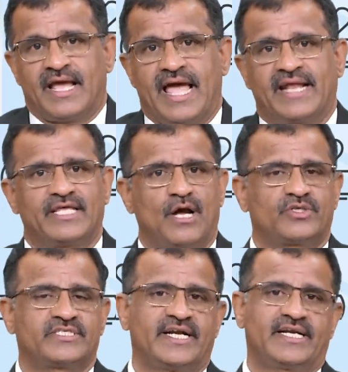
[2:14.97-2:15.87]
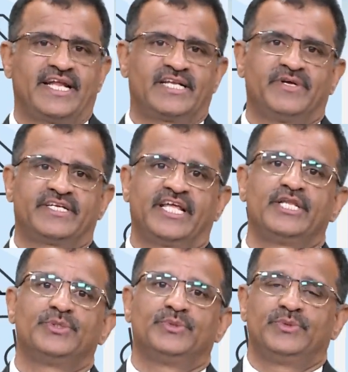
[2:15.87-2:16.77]
At the outset, let me tell
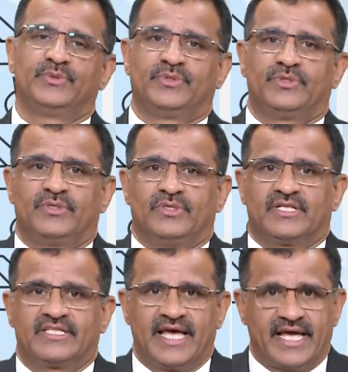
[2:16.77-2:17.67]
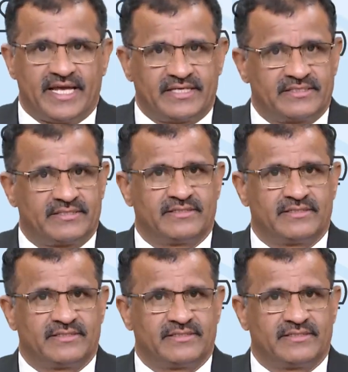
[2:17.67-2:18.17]
you that